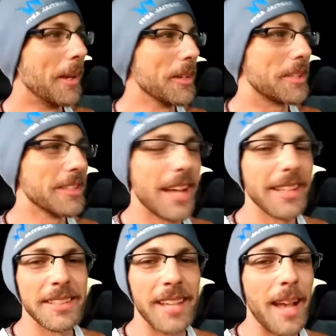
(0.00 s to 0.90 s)
this is
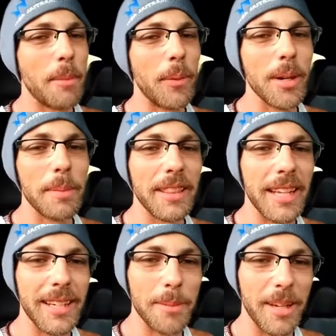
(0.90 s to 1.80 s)
not the time I want to be
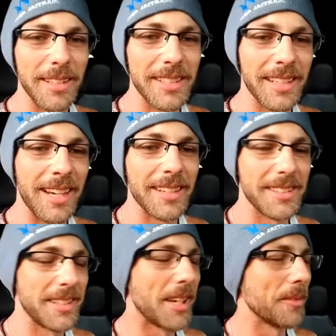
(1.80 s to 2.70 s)
thinking about this kind of
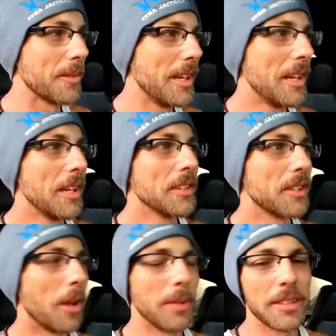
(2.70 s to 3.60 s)
stuff.
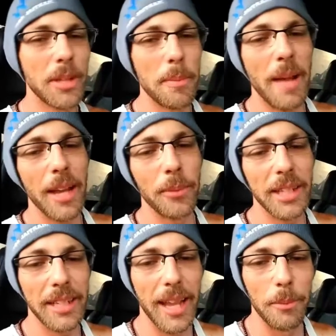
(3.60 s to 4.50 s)
So let's go back,
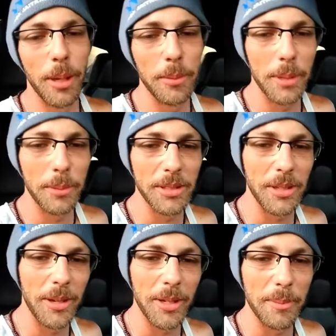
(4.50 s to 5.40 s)
recap what we were
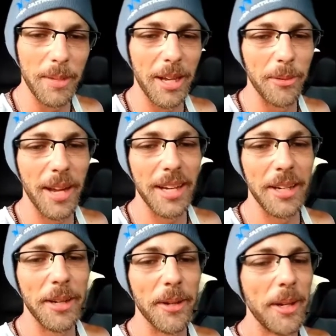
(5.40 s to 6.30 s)
talking about right
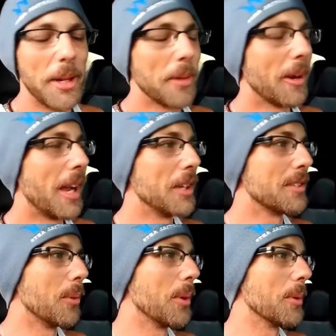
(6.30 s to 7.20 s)
here, right?
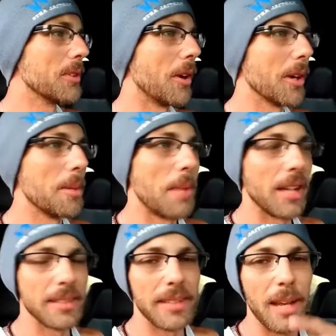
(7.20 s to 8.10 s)
So we were talking
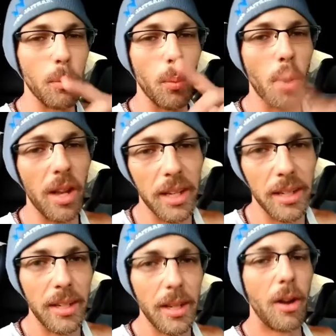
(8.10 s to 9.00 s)
about step
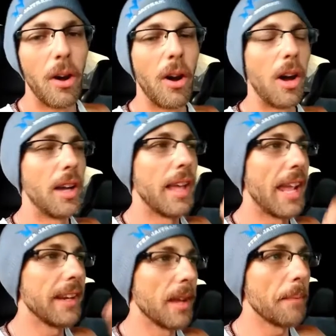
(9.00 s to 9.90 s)
1 on
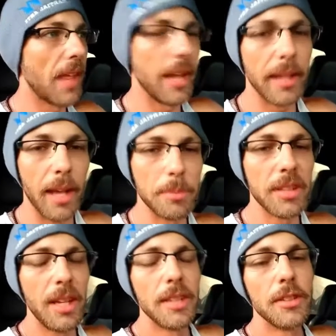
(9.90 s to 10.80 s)
hanging up the hangups.
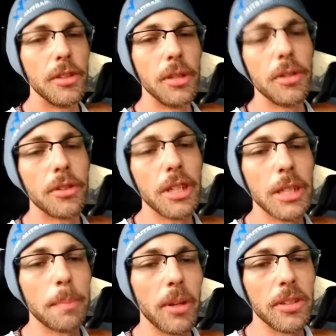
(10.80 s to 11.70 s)
Do you treat
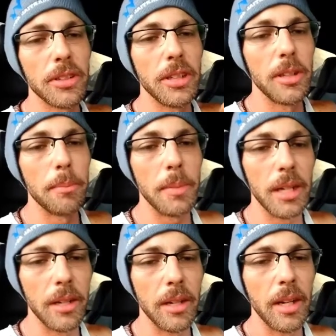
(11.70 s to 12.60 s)
the person in the
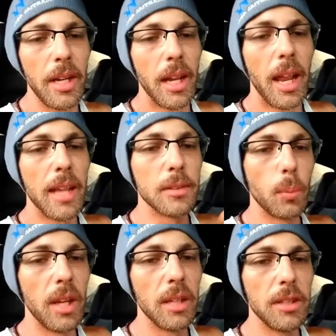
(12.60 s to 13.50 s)
mirror as
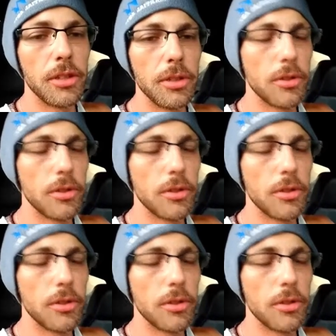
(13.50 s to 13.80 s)
well as you